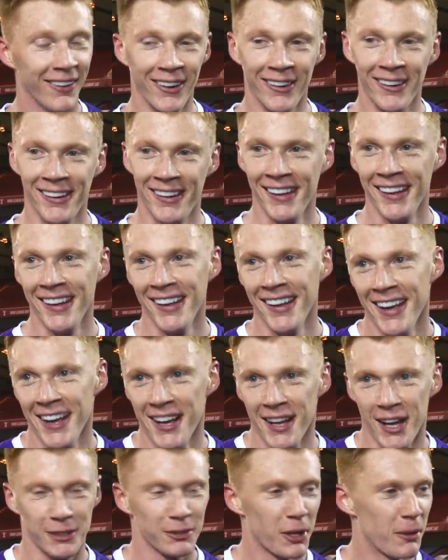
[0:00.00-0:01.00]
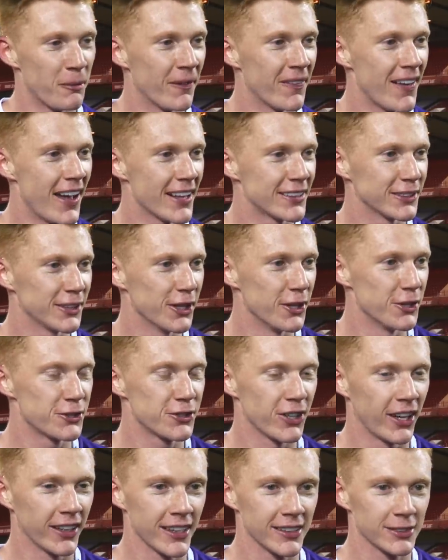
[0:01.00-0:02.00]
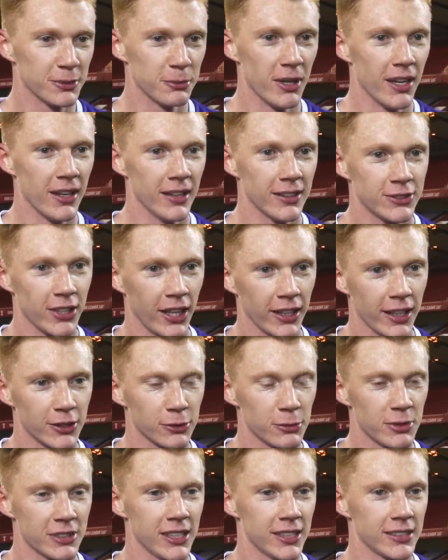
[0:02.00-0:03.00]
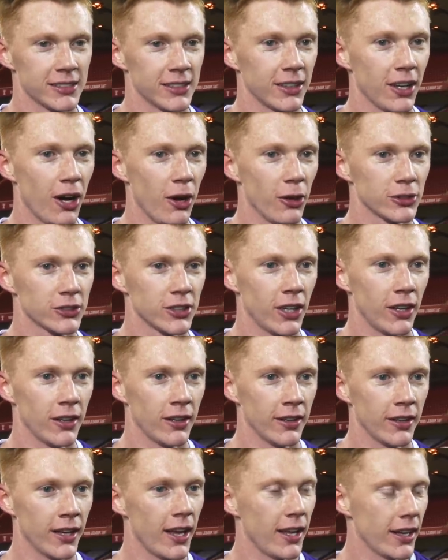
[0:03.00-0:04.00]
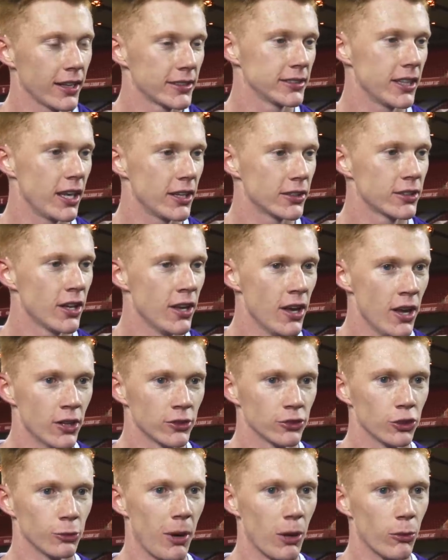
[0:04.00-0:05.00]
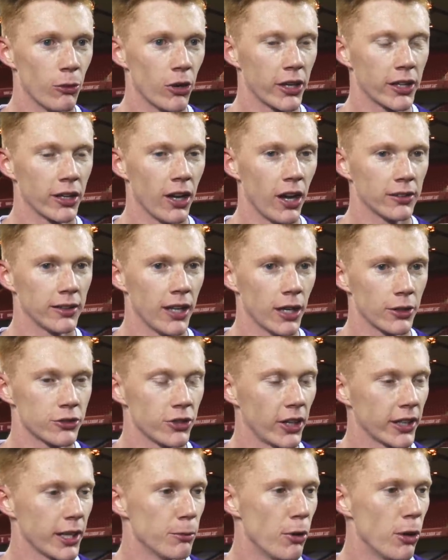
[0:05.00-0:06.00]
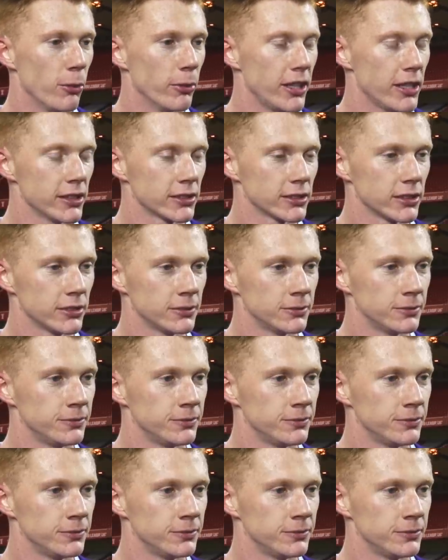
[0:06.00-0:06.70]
well, that's what I'm on there to do, is try and get some, uh, try and get some assists and goals. So, yeah, like I say, it's, it's all about working hard now to try and get more minutes.